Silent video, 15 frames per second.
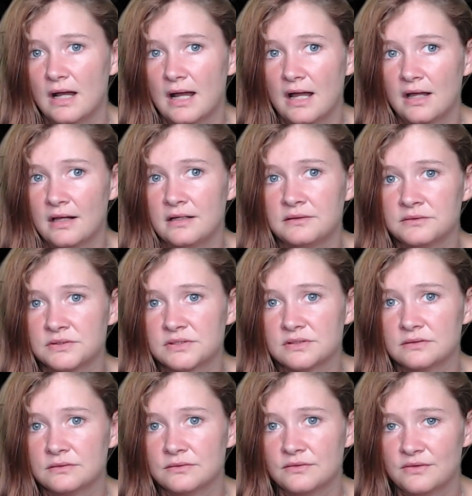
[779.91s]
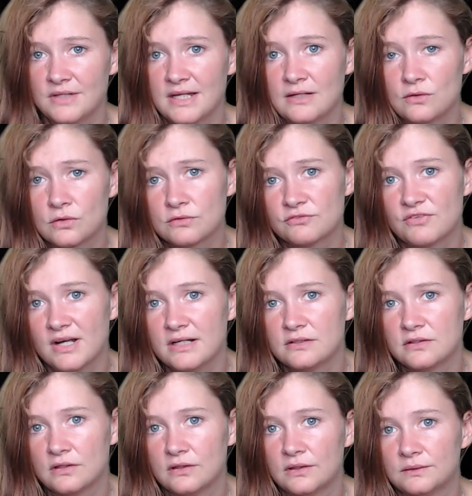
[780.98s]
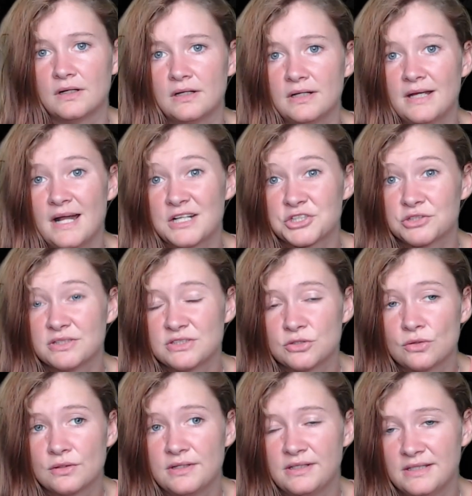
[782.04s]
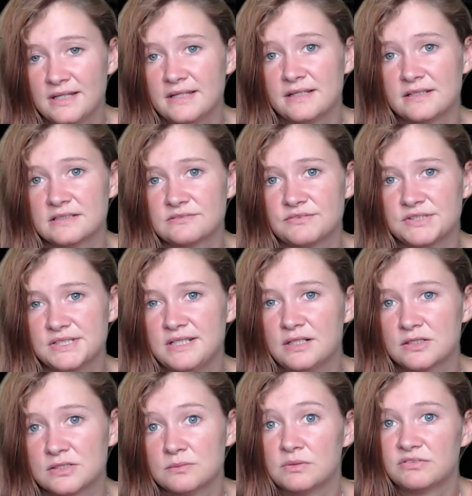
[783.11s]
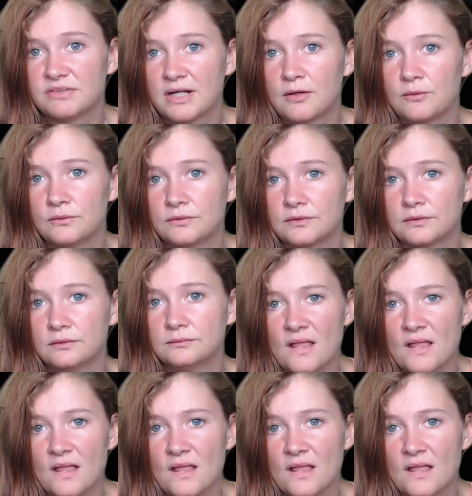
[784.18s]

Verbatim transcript: and they couldn't find her. It actually took years for Tina be found.